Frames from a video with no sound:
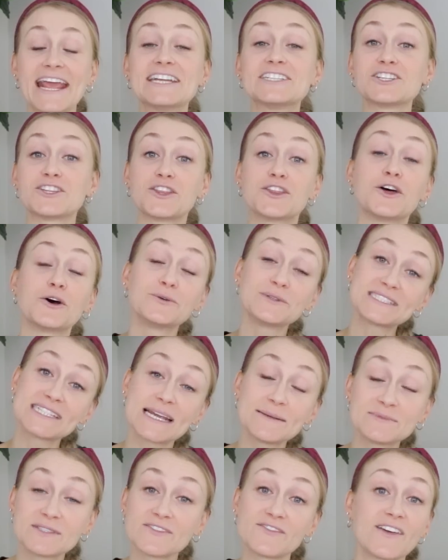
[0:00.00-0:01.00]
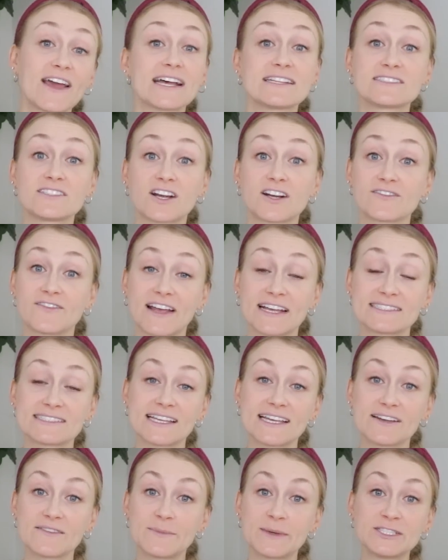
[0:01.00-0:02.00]
And those types of fats are fats
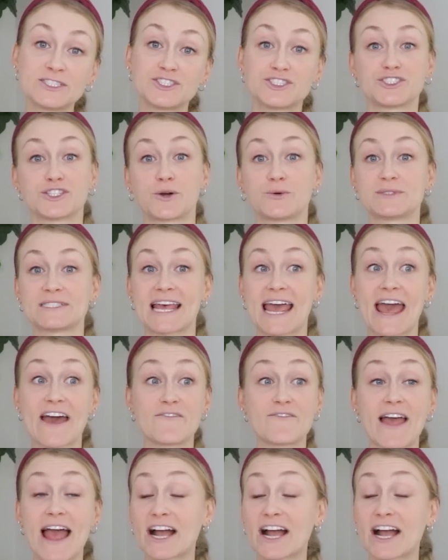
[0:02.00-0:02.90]
that have been shown to have